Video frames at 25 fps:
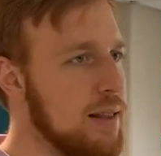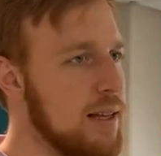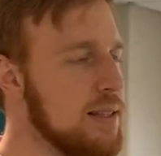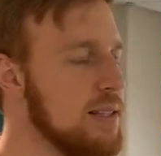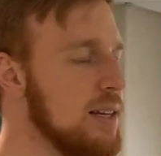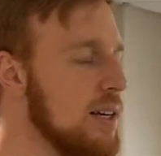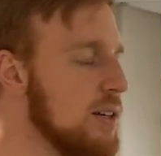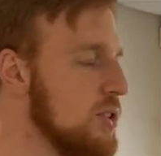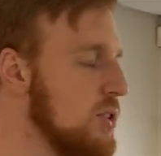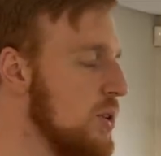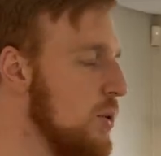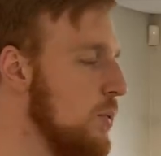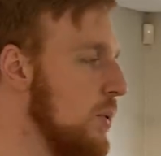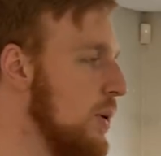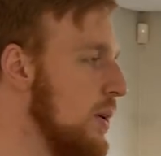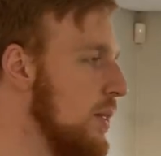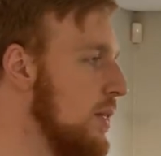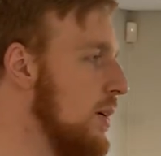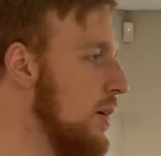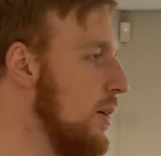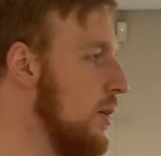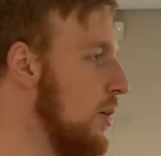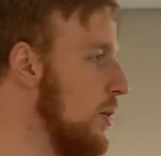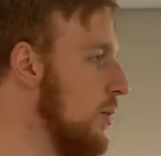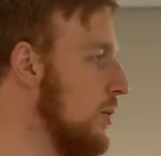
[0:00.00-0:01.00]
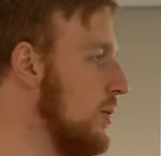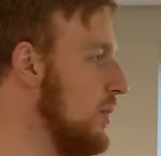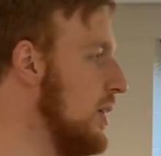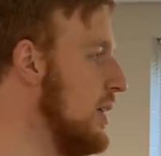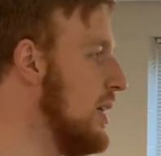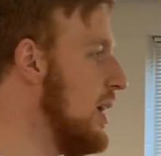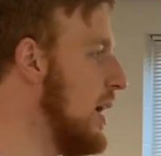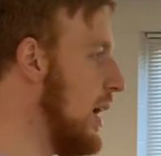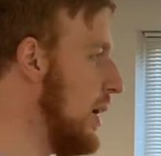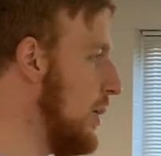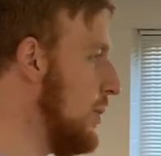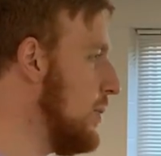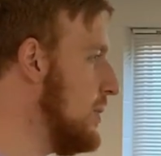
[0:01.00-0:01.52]
That's actually one of the early
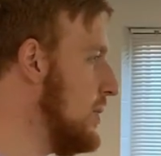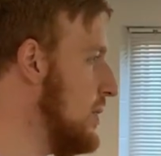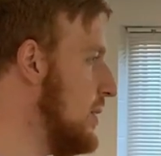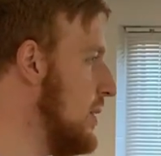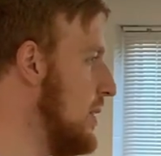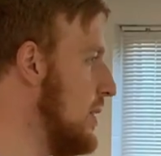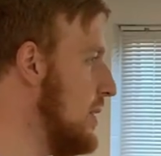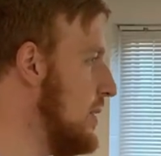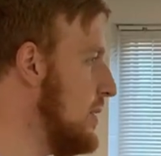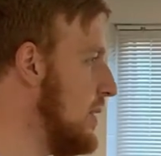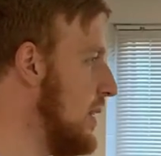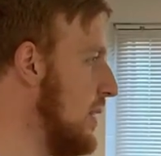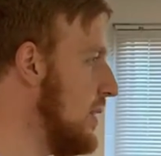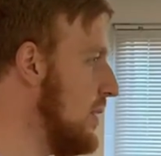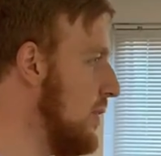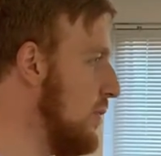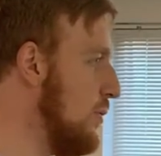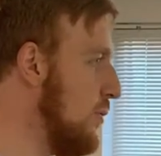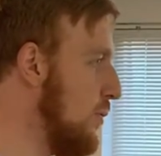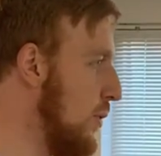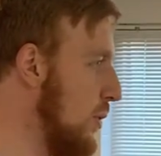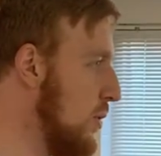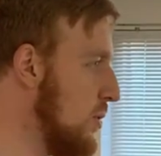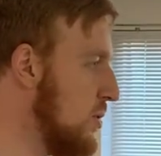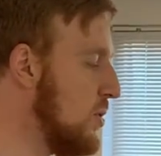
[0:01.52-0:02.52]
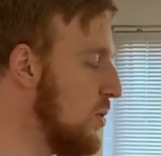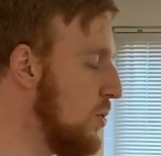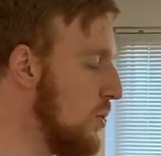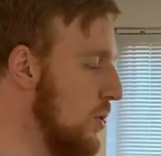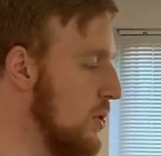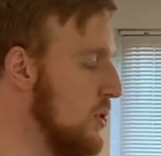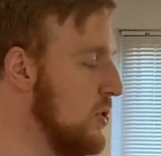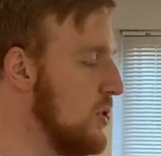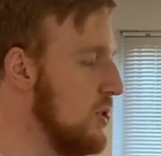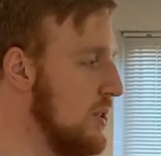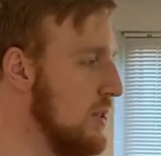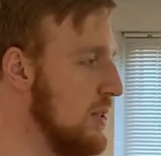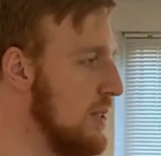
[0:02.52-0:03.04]
heresies that the first
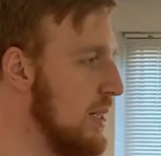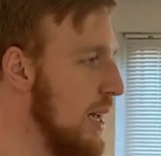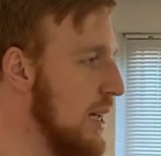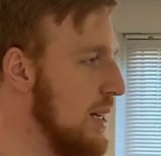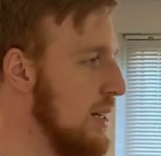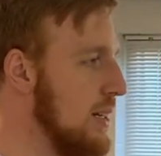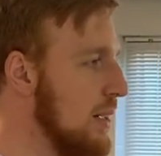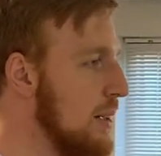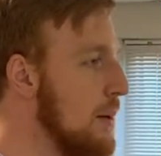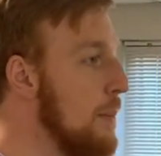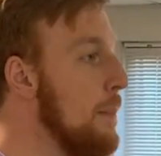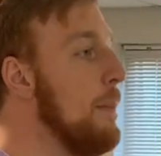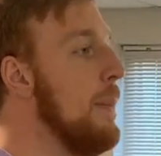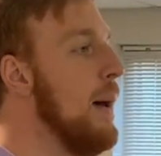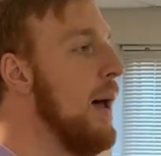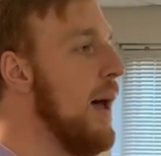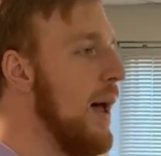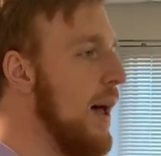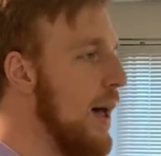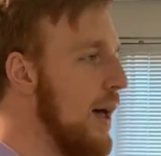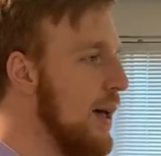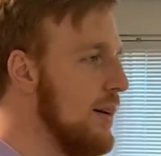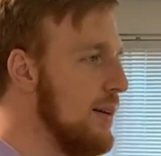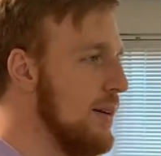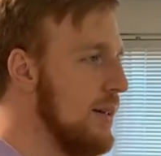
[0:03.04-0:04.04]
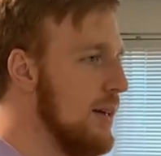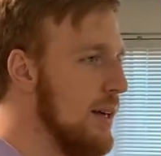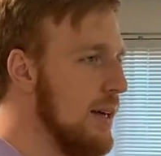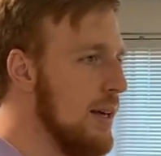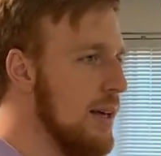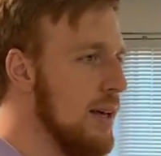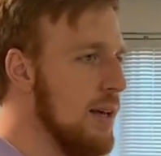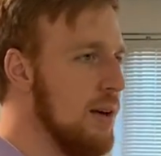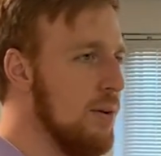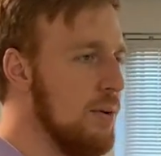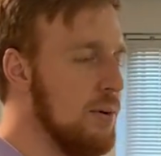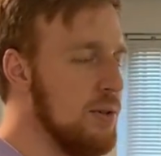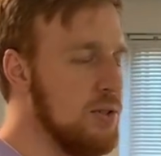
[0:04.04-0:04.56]
Christians had to combat,
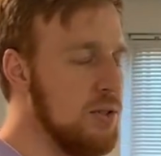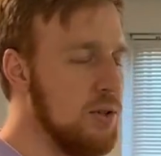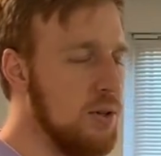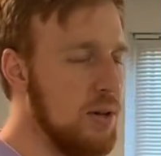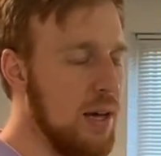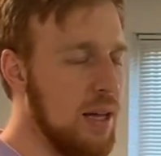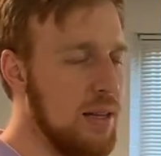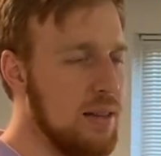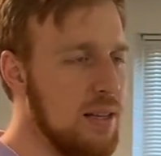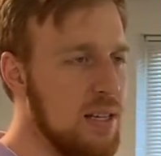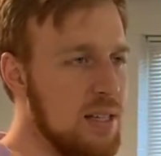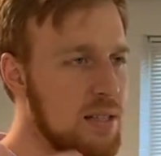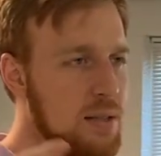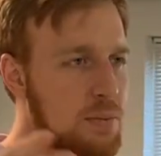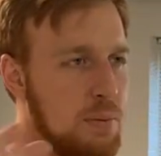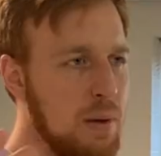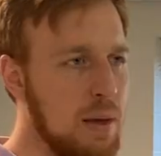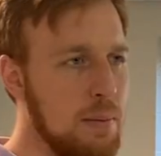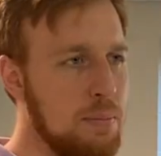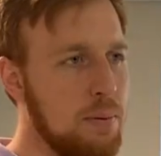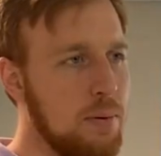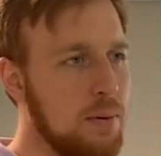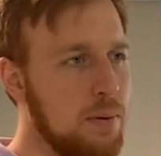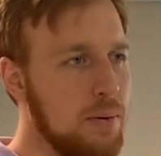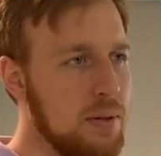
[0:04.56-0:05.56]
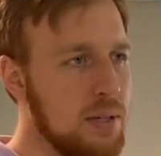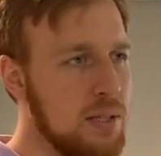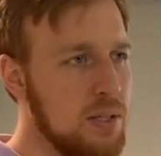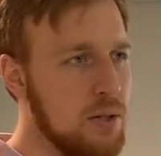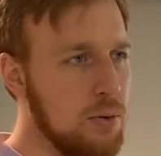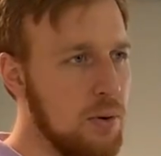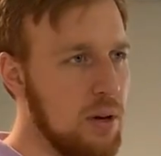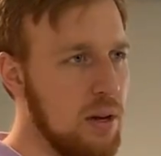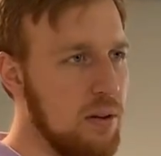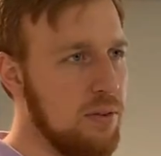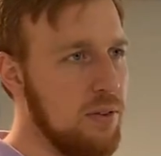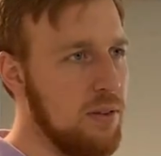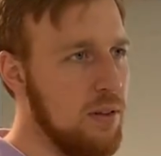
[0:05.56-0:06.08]
was you had these people, these
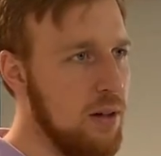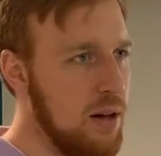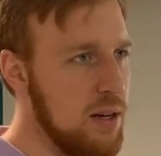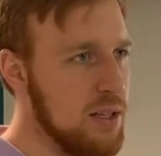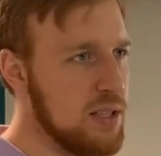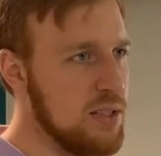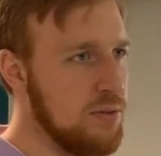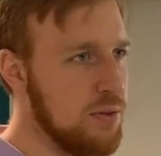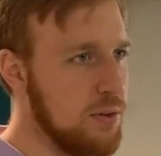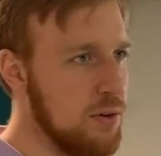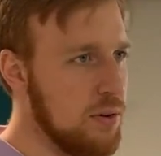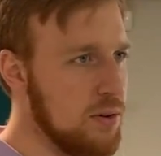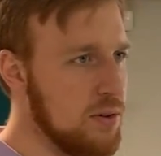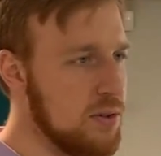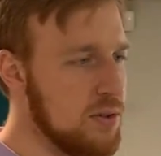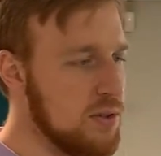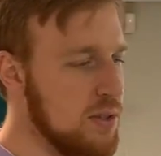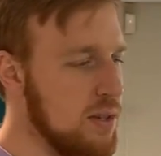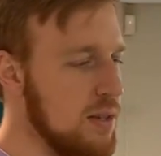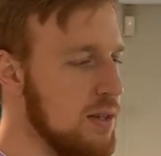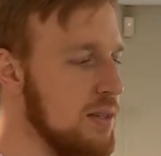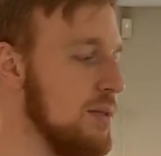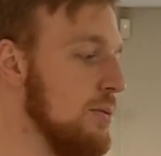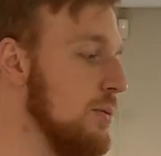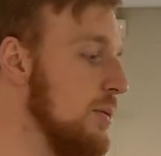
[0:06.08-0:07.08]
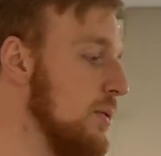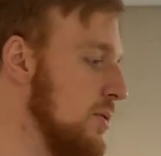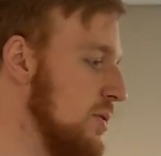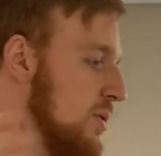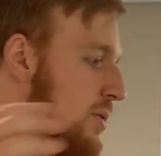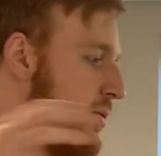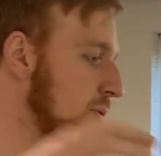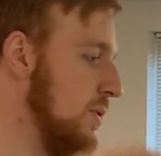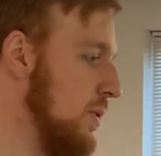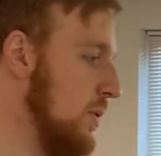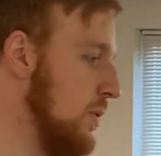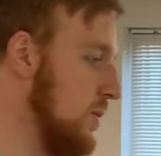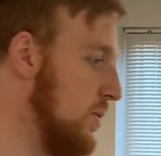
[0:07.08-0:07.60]
Greek philosophers, and they said, well,
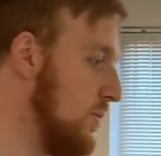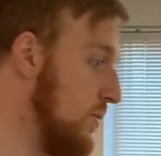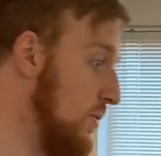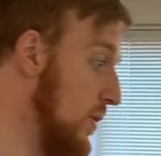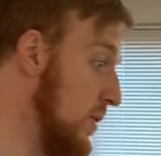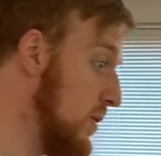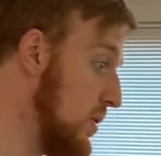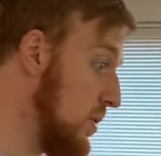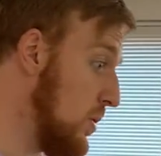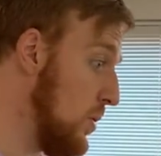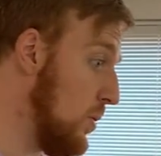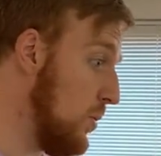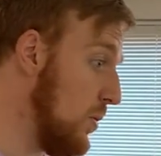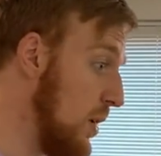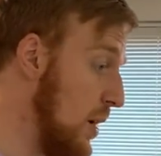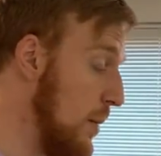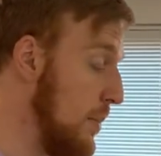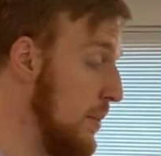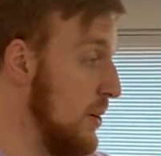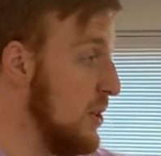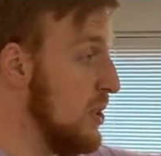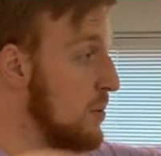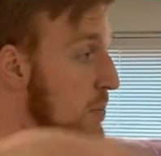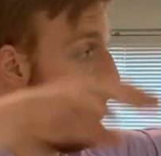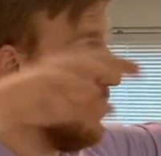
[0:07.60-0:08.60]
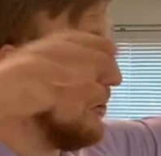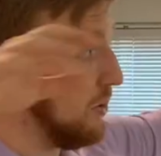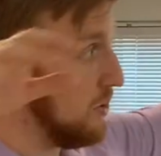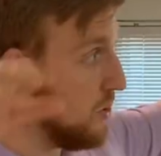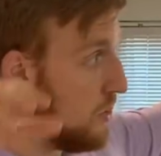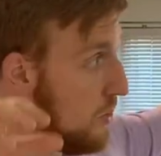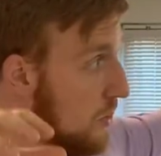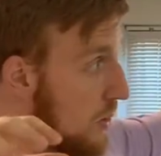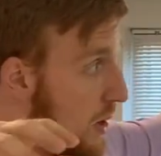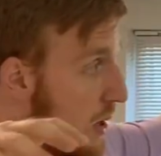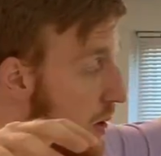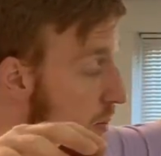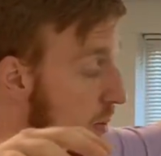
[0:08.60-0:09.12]
there's a physical realm and a
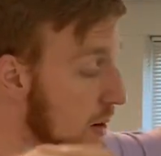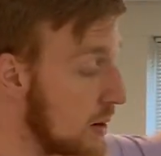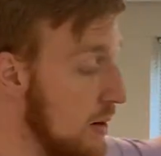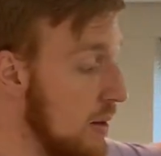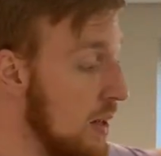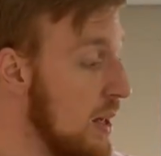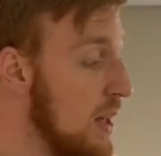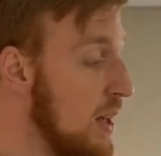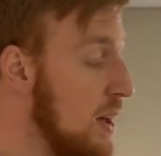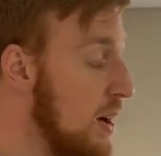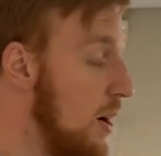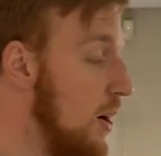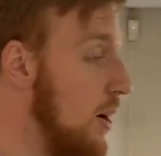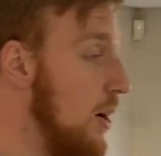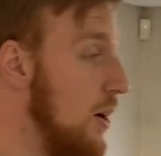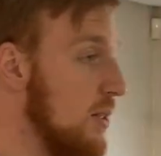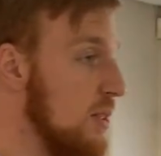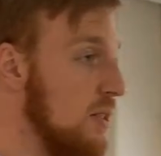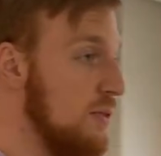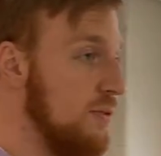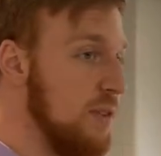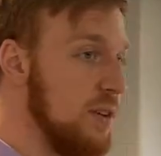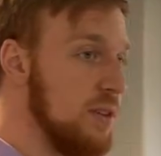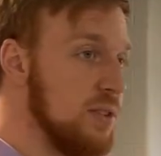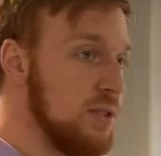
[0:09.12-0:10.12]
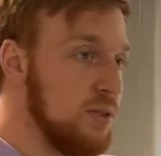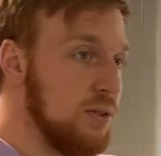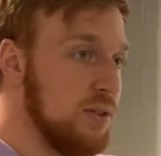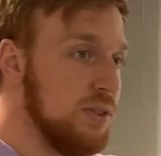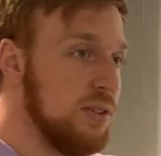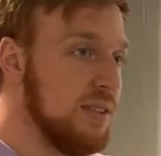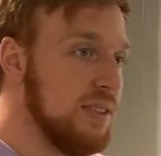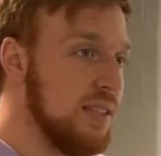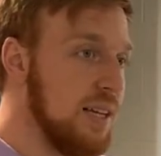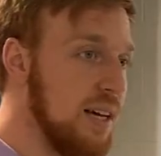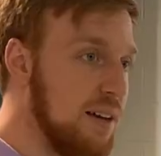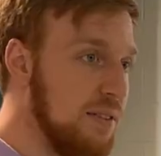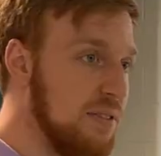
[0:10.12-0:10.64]
spiritual realm, and all the physical
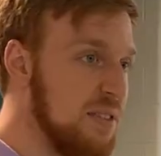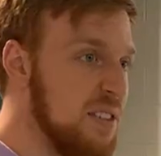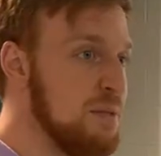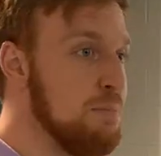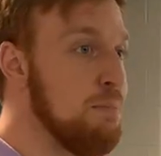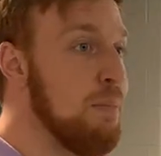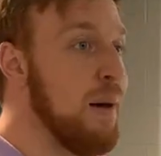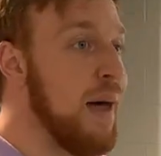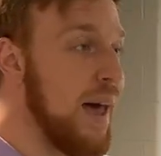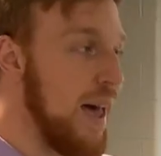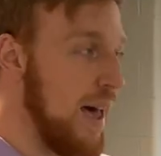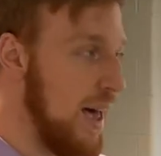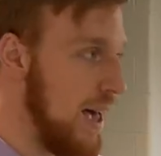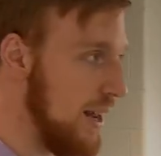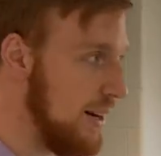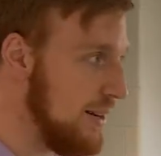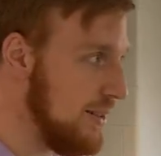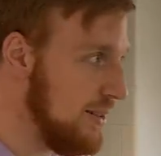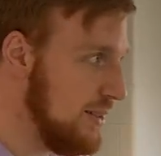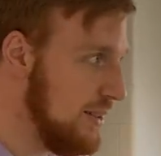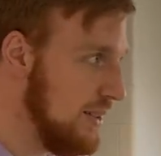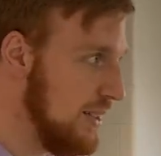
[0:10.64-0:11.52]
stuff is bad.